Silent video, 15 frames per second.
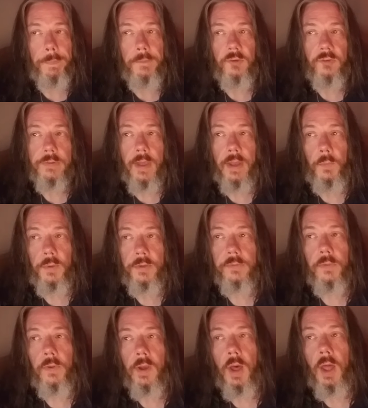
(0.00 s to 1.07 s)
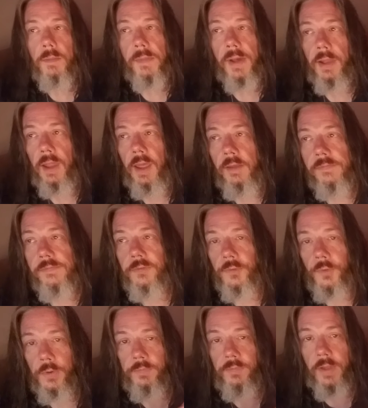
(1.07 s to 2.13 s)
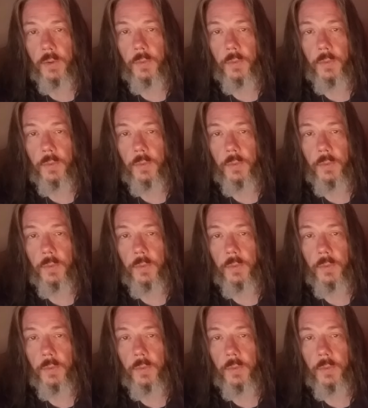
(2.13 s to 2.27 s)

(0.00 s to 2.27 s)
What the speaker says: just kind of what's going on in my life. Sort of like